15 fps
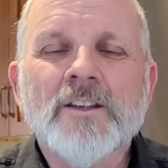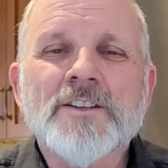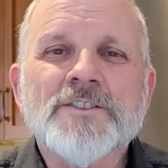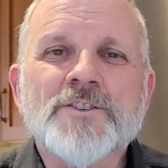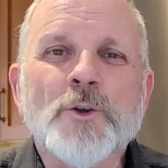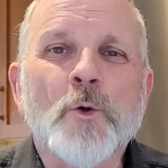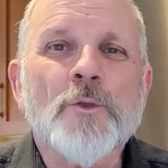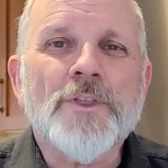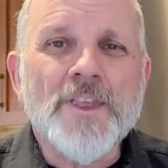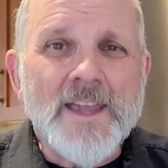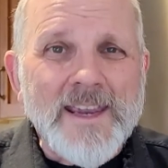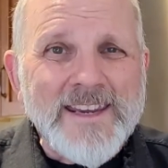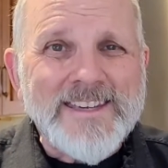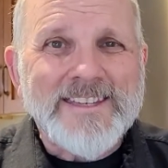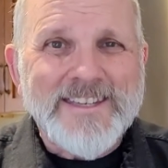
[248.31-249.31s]
So
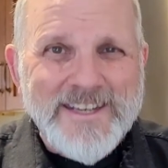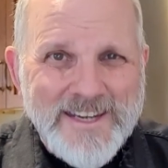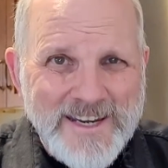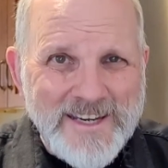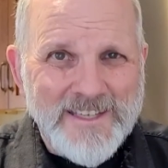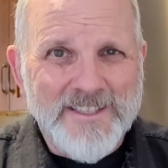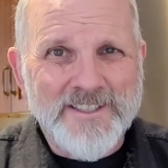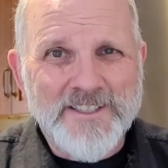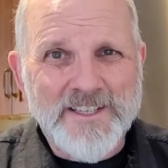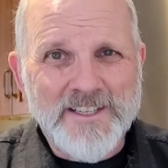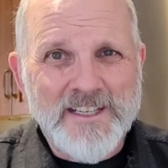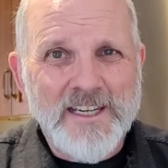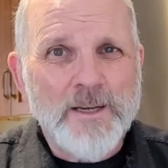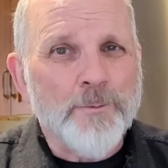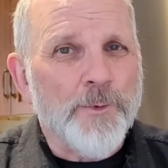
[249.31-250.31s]
they need to
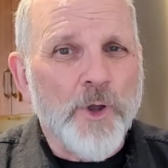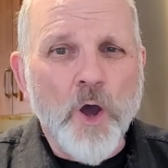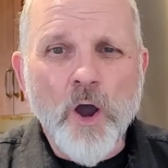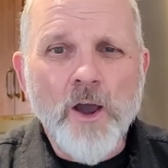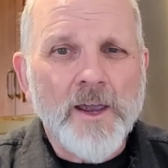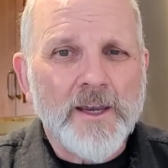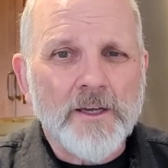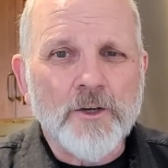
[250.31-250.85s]
keep gnawing